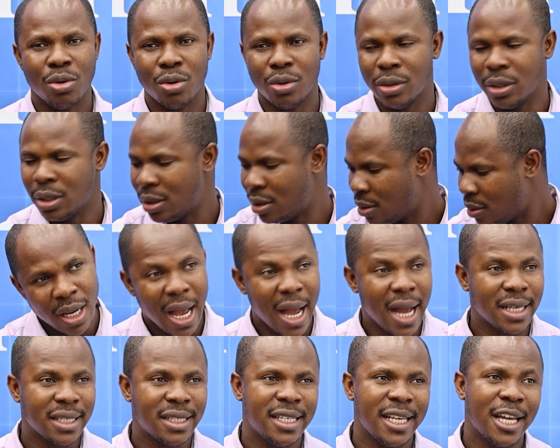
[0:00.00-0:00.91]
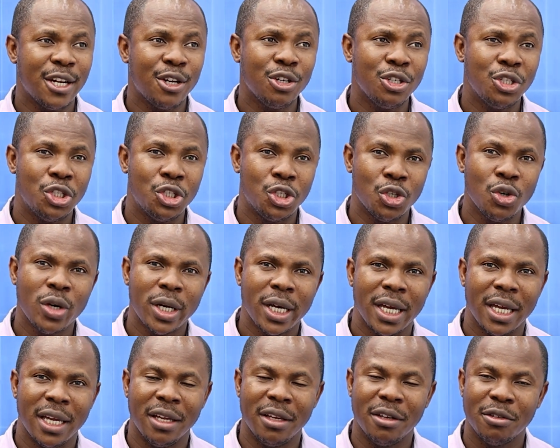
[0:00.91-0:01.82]
good, as they are not
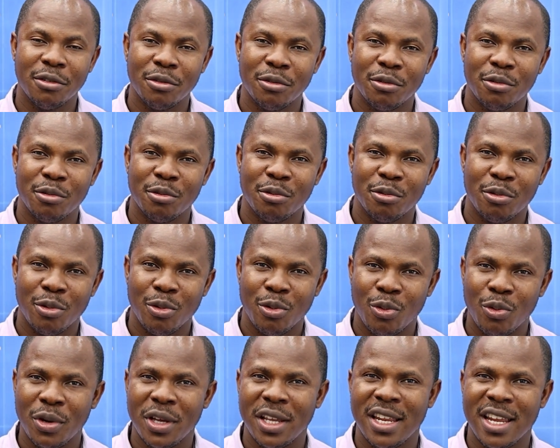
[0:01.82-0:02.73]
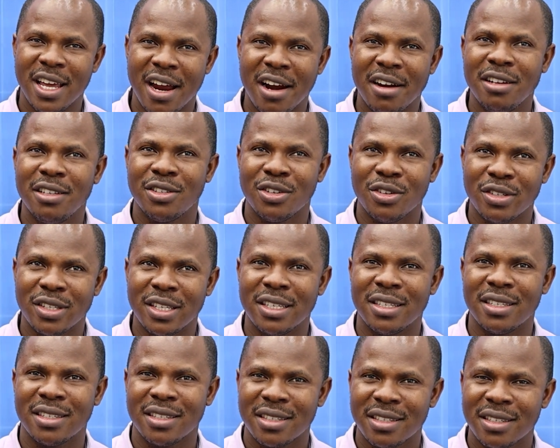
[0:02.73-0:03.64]
joking with their
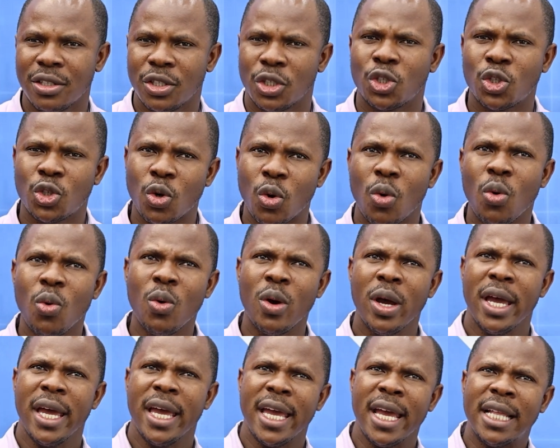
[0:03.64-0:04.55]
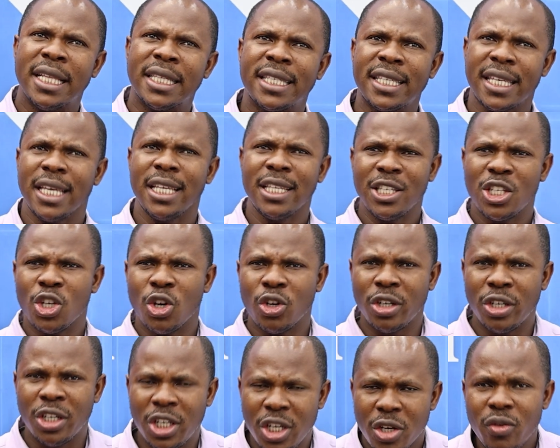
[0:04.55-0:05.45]
resources. So it is
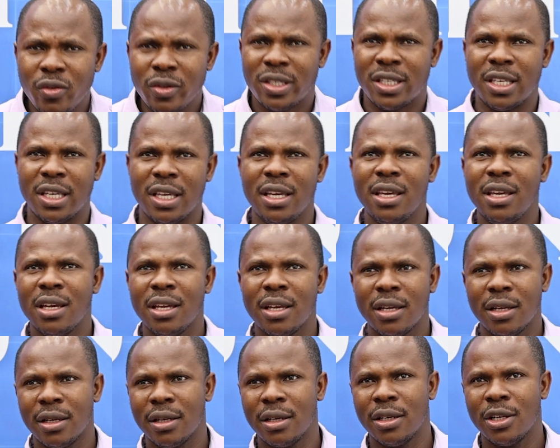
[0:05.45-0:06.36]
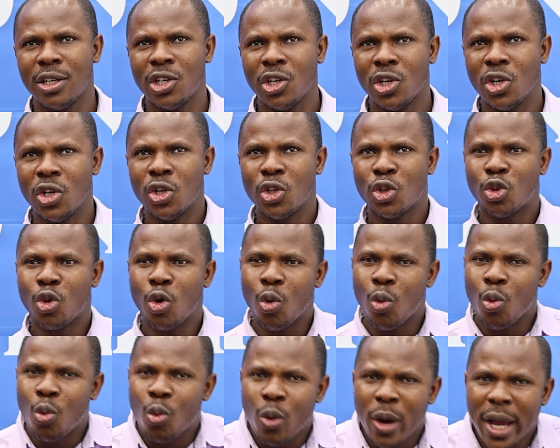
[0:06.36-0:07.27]
your duty to
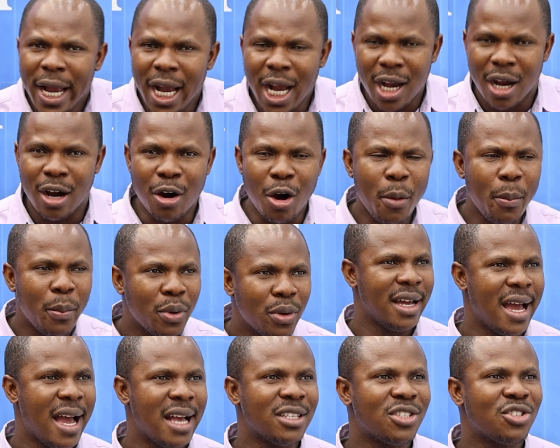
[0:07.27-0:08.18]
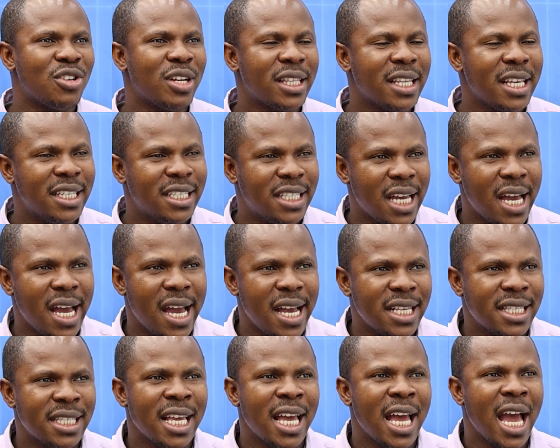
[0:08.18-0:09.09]
wake up and
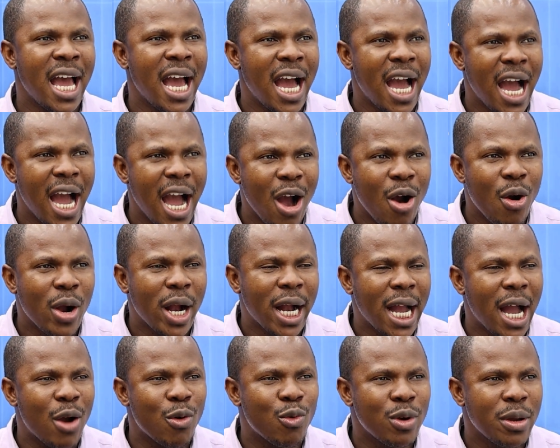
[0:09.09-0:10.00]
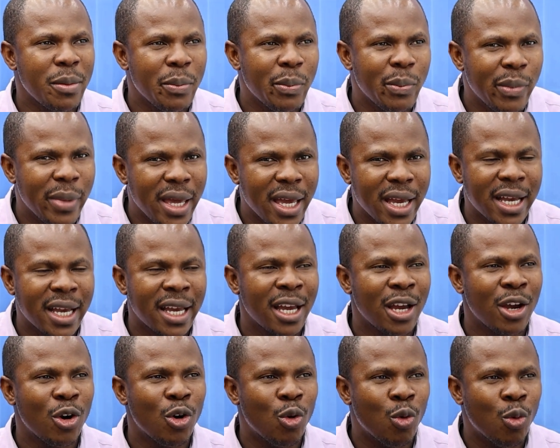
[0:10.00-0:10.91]
strategize, how can we make
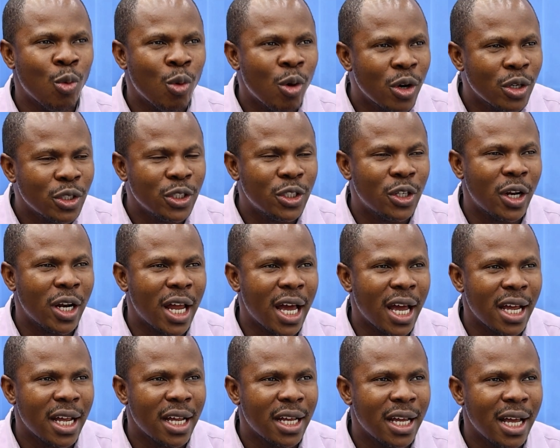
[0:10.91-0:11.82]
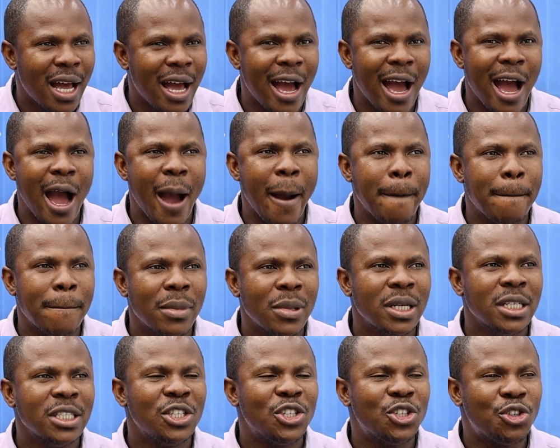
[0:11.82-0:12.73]
$1 and
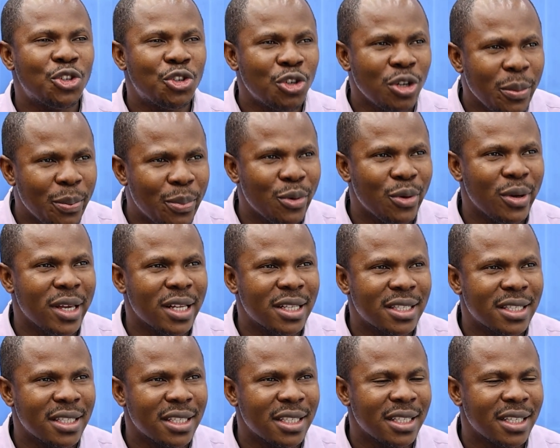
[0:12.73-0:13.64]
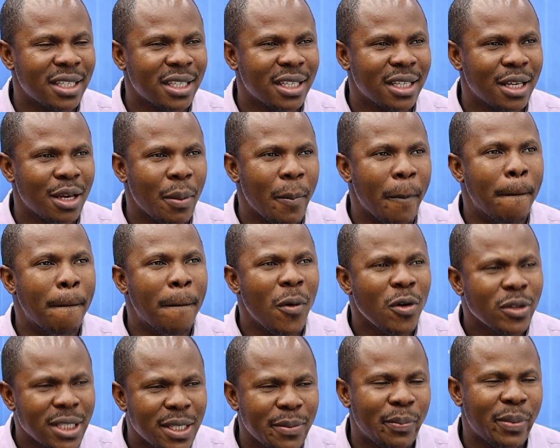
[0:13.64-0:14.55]
triple it,
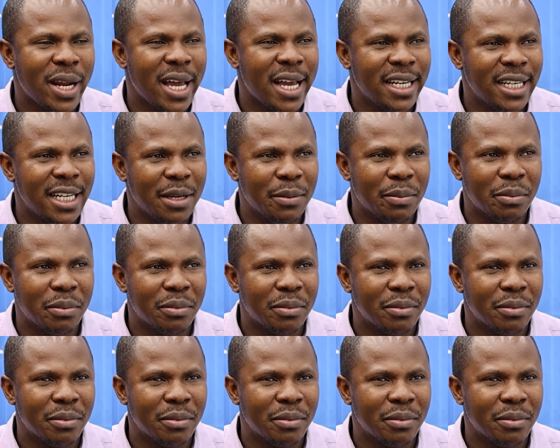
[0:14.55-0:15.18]
multiply them,